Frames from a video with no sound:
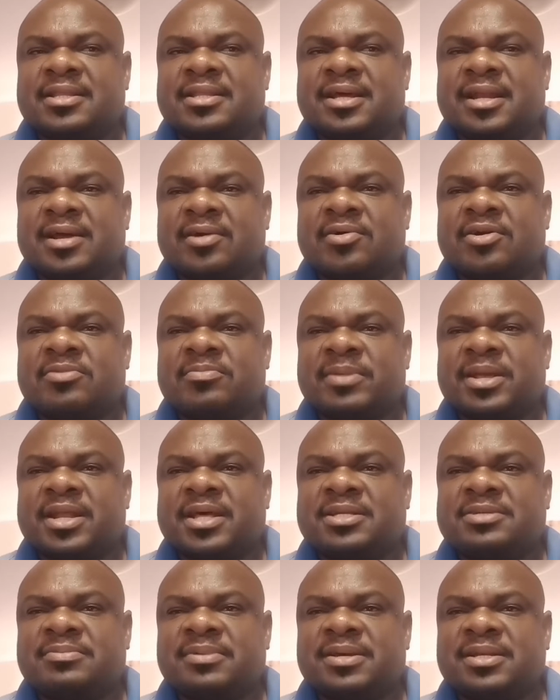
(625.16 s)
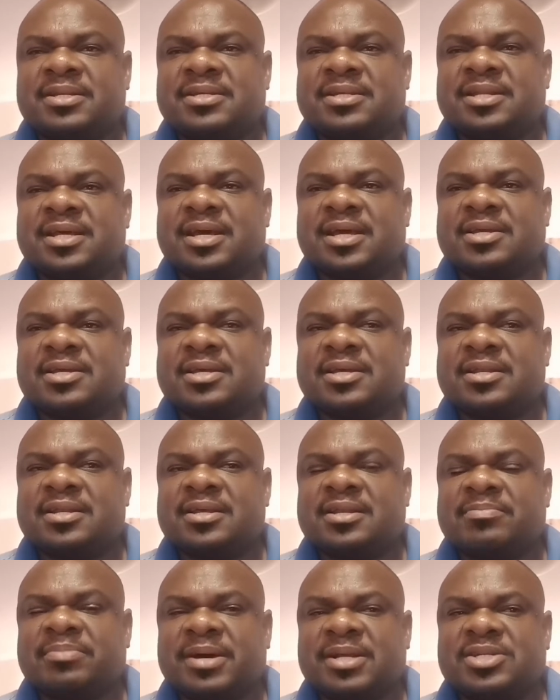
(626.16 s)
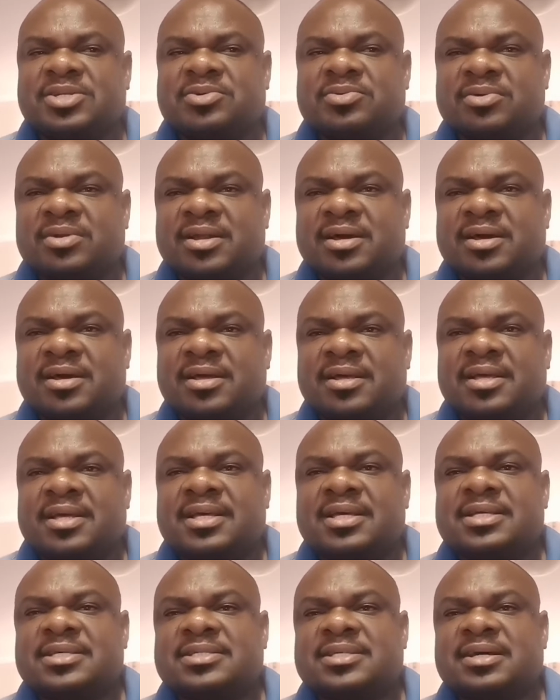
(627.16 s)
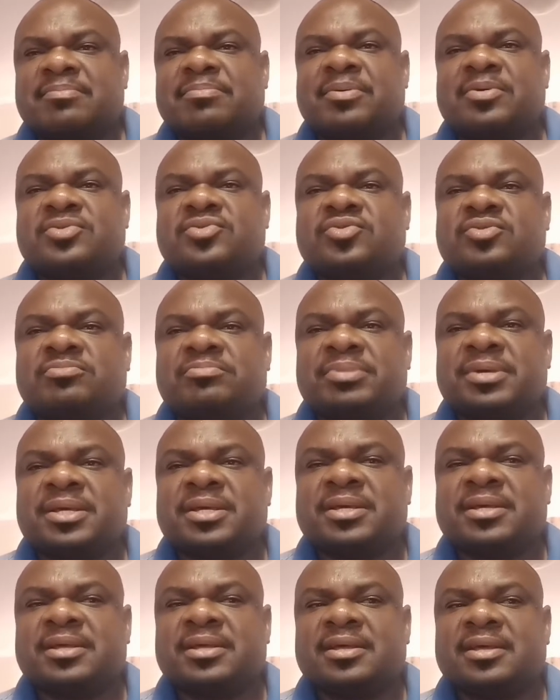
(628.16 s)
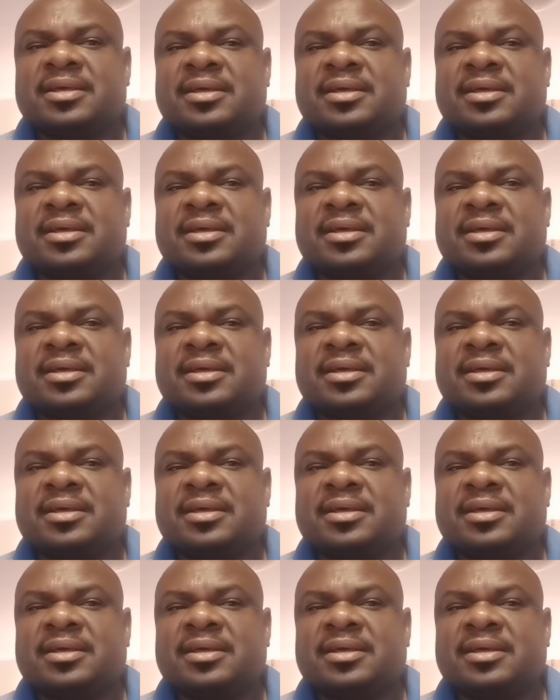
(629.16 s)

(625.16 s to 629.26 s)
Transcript: record management in particular is supposed to be